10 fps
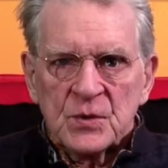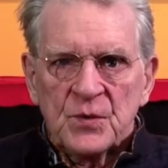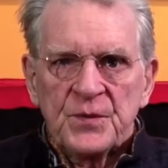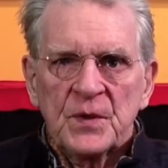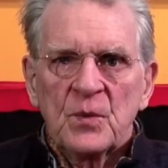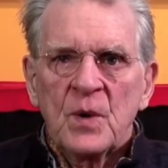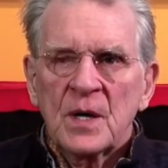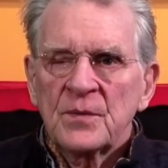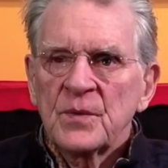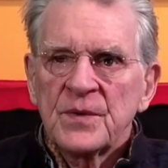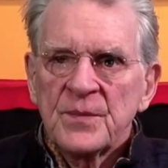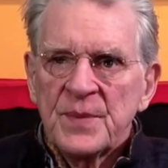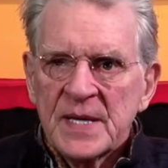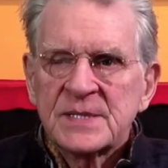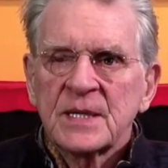to feel one with the
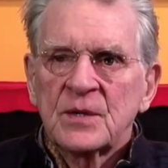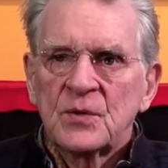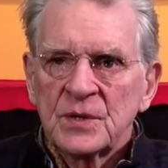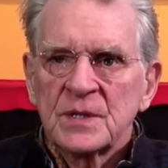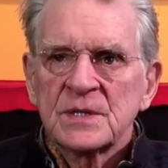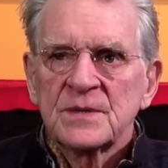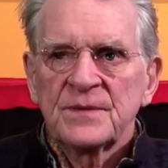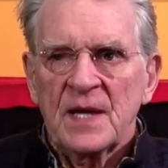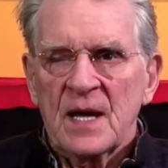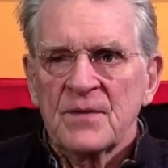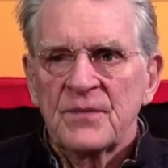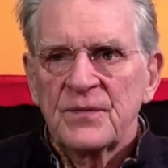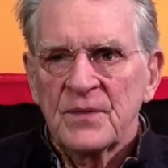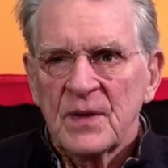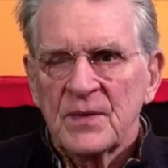basic goodness of
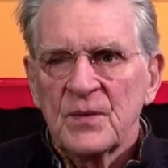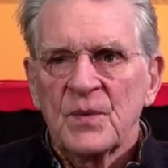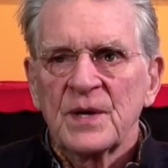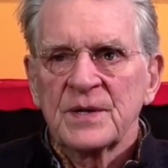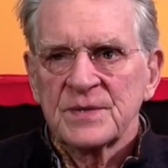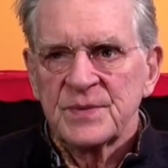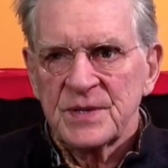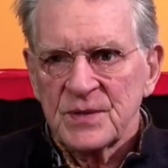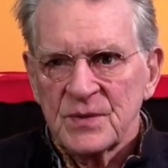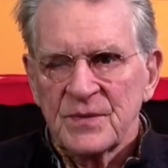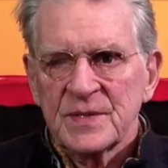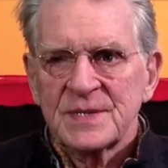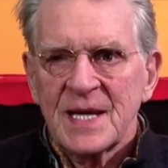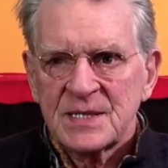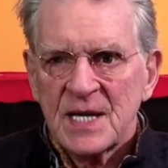life and the oneness with the
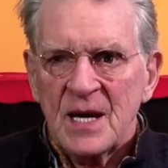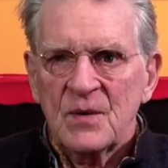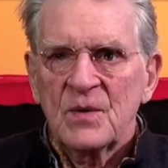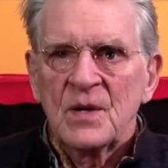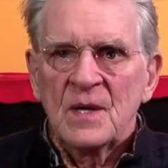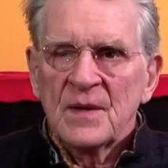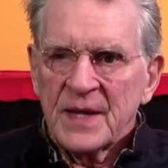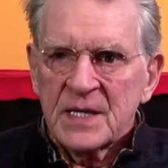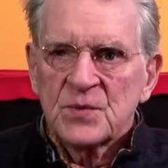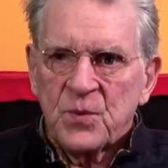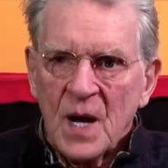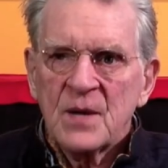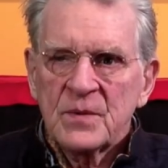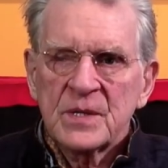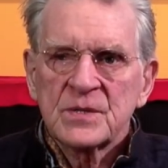universe. That's how, that is
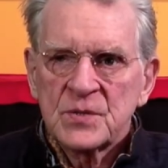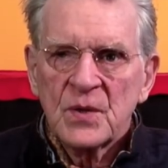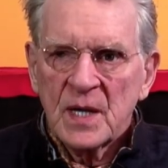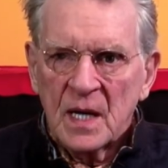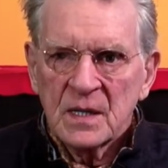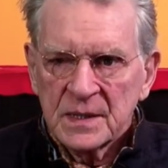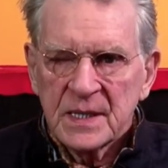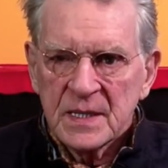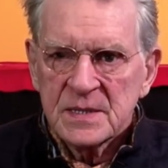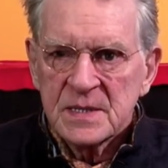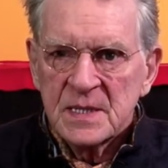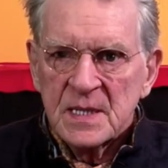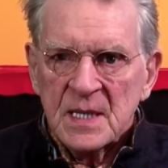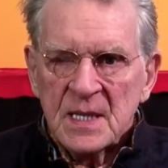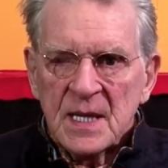why we enjoy holidays.
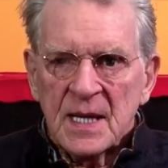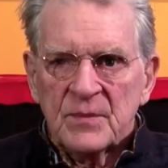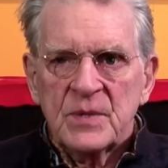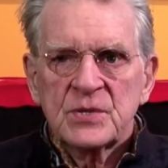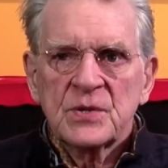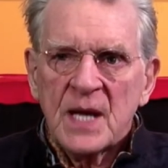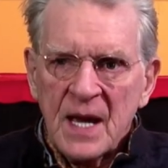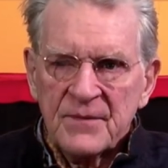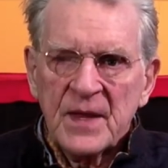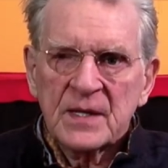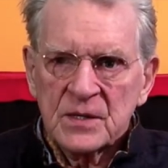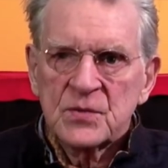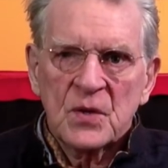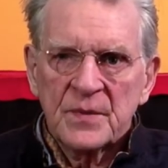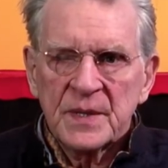And we should have that
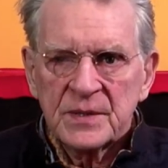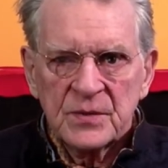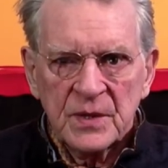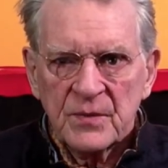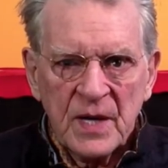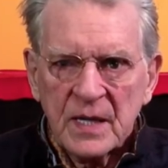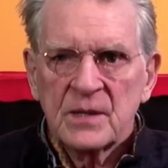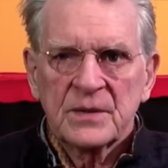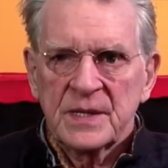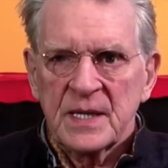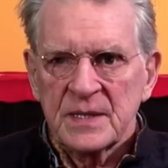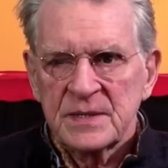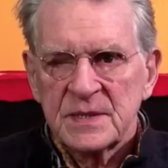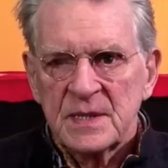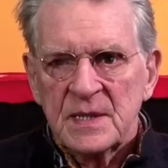enjoyment during regular
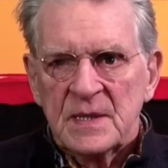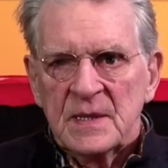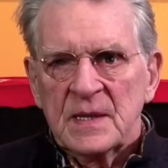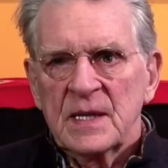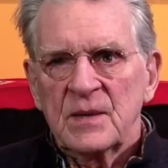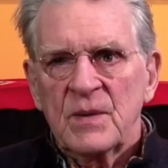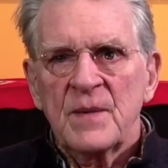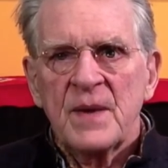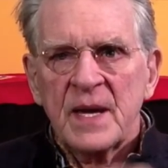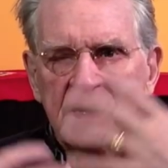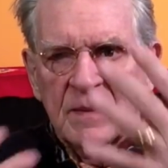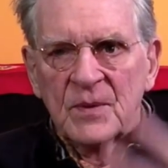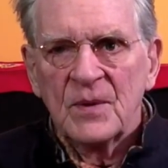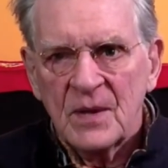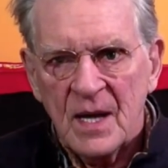days. In a way, make
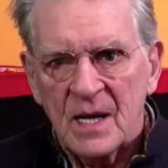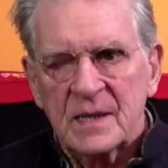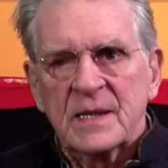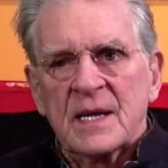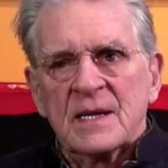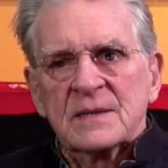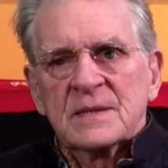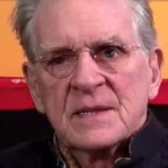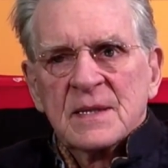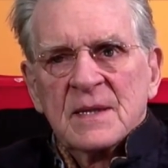them all holidays.